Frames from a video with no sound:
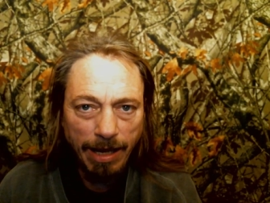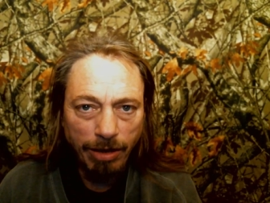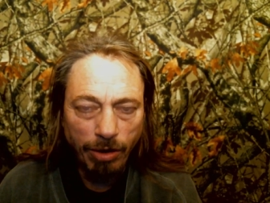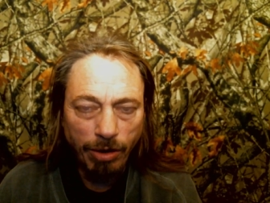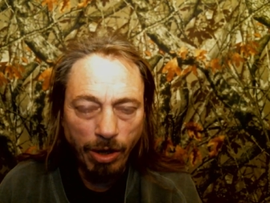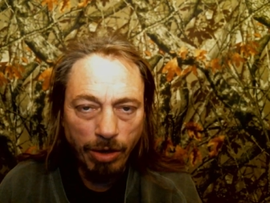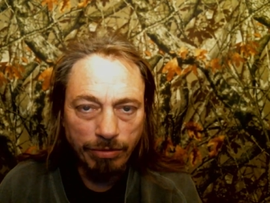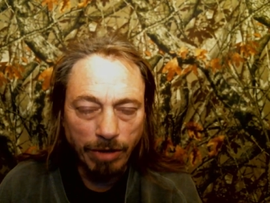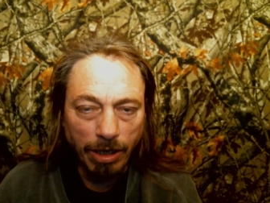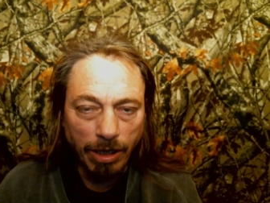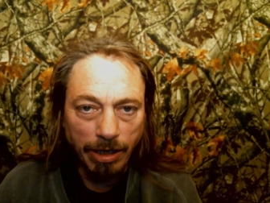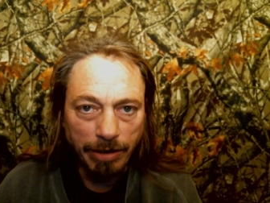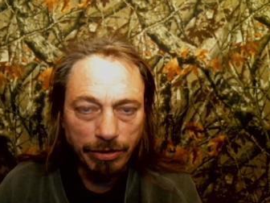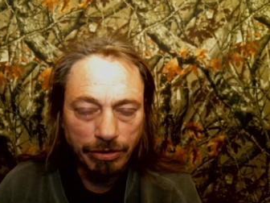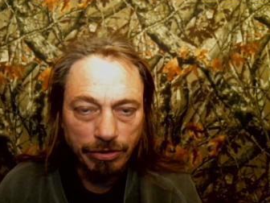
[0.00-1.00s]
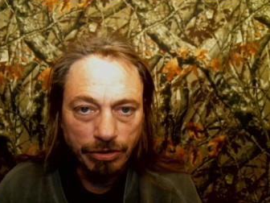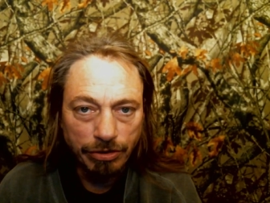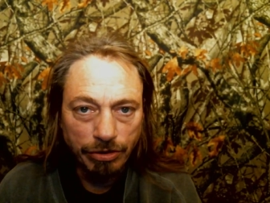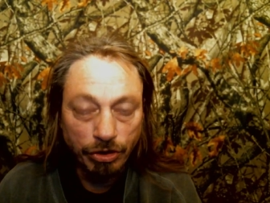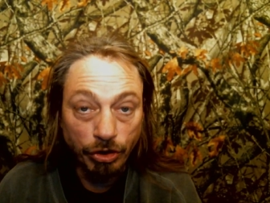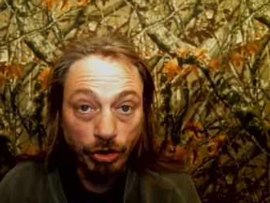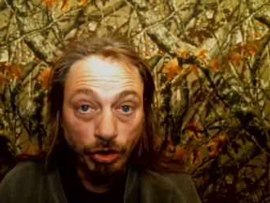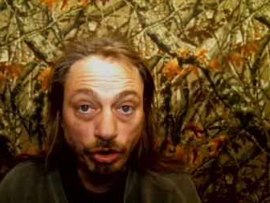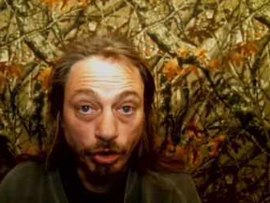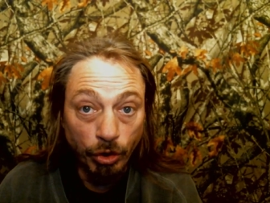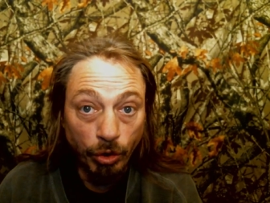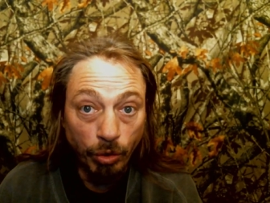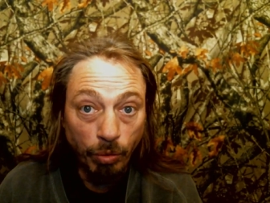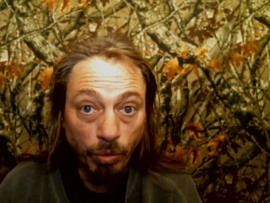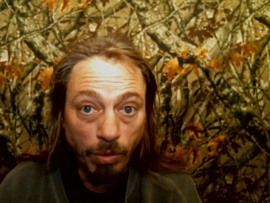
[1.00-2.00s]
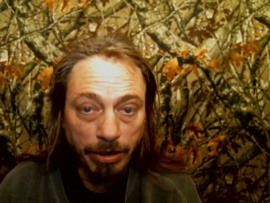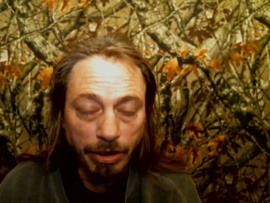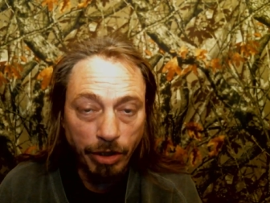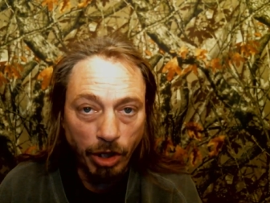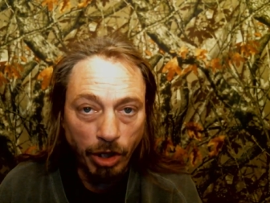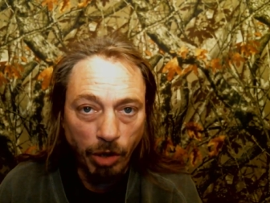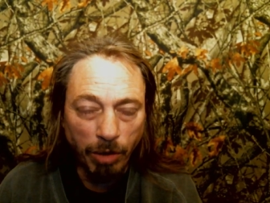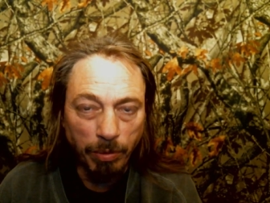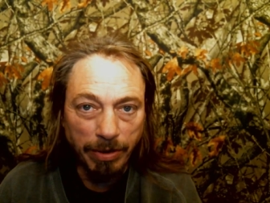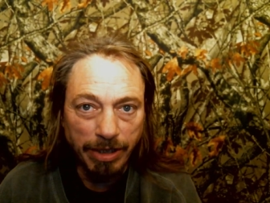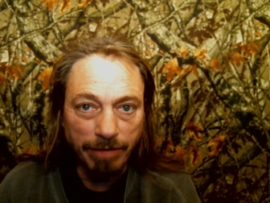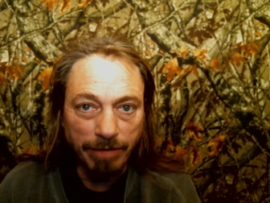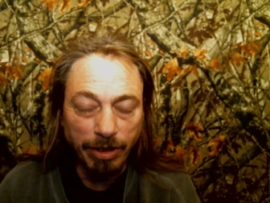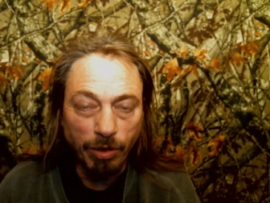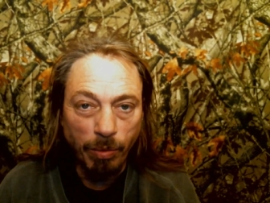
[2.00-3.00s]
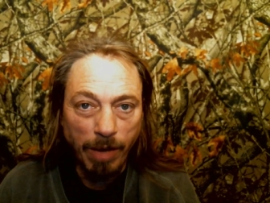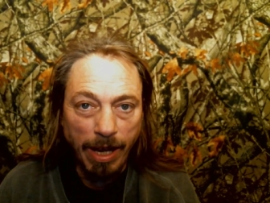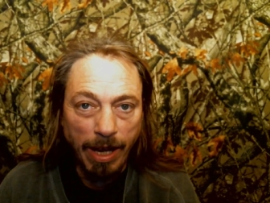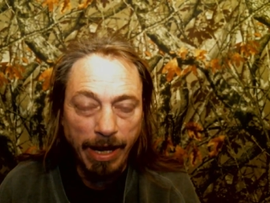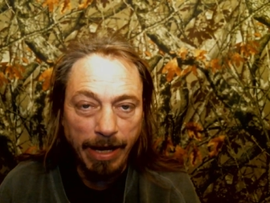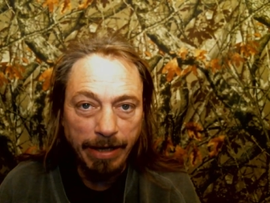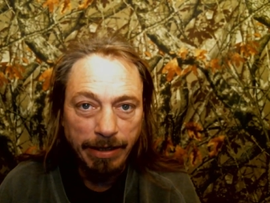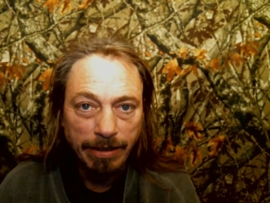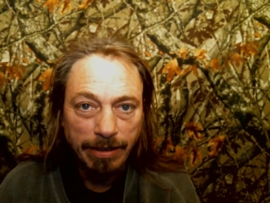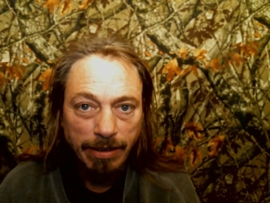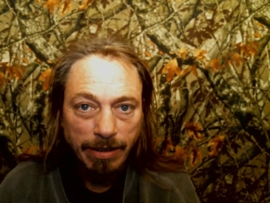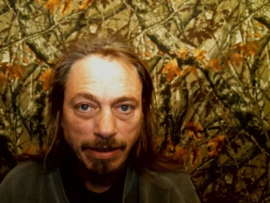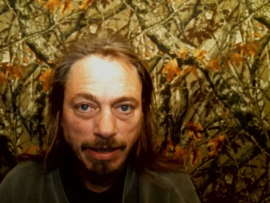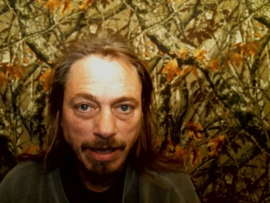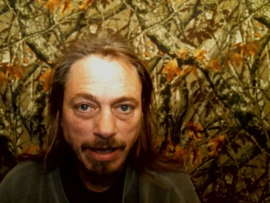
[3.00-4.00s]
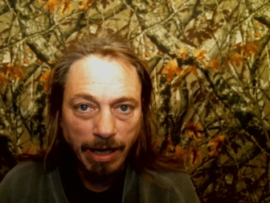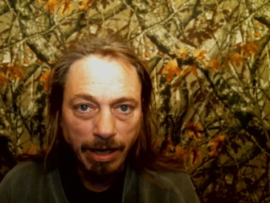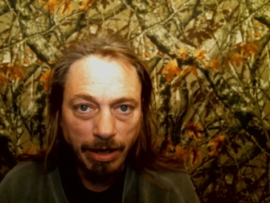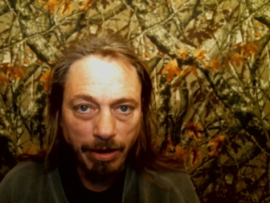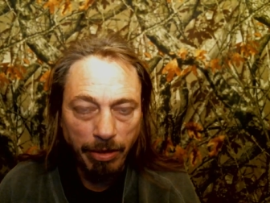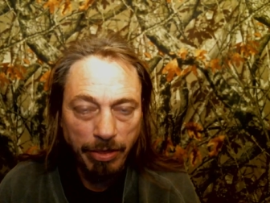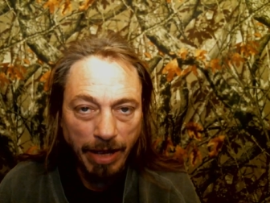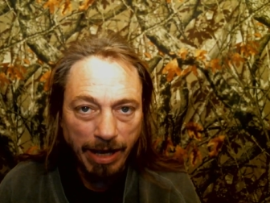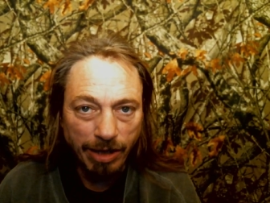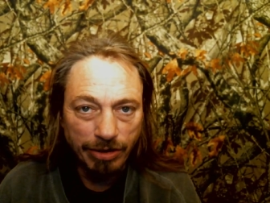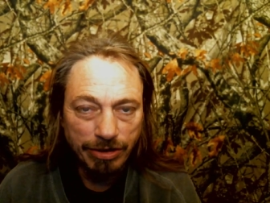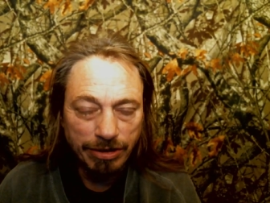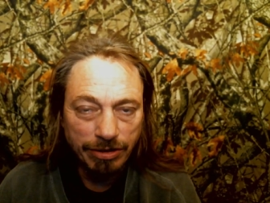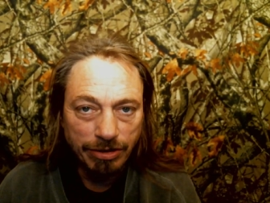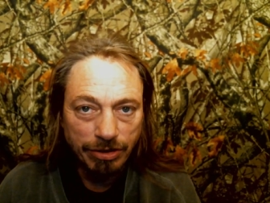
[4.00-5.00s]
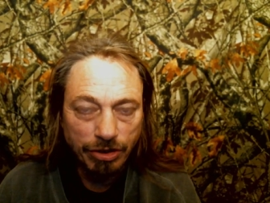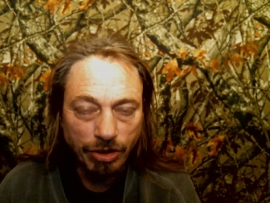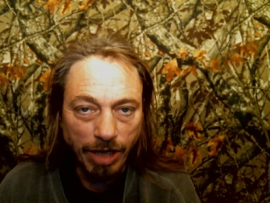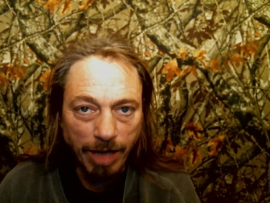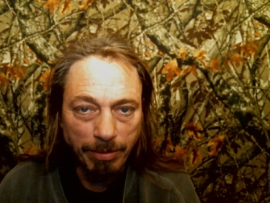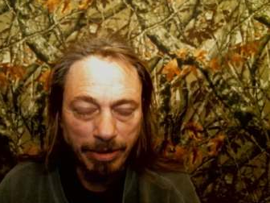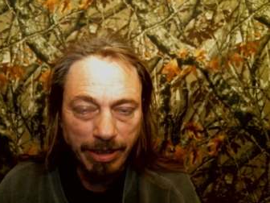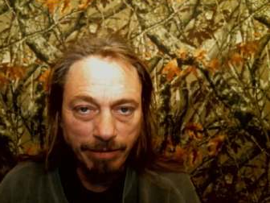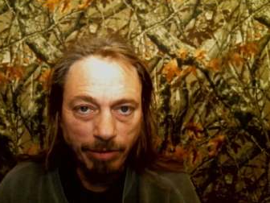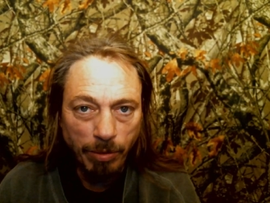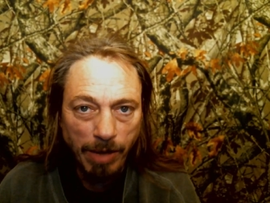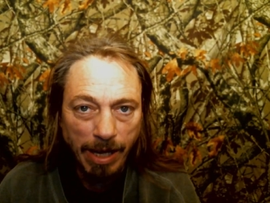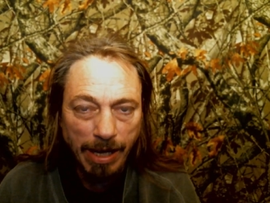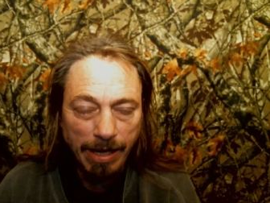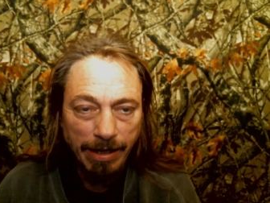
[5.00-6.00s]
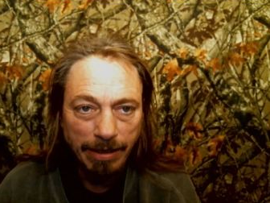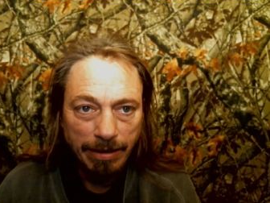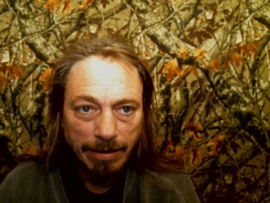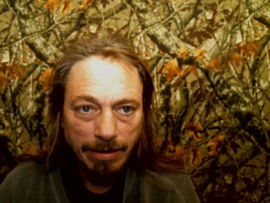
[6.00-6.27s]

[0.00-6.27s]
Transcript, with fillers: Long Riders, do you want to know what we're giving away on a thousand subscriber giveaway?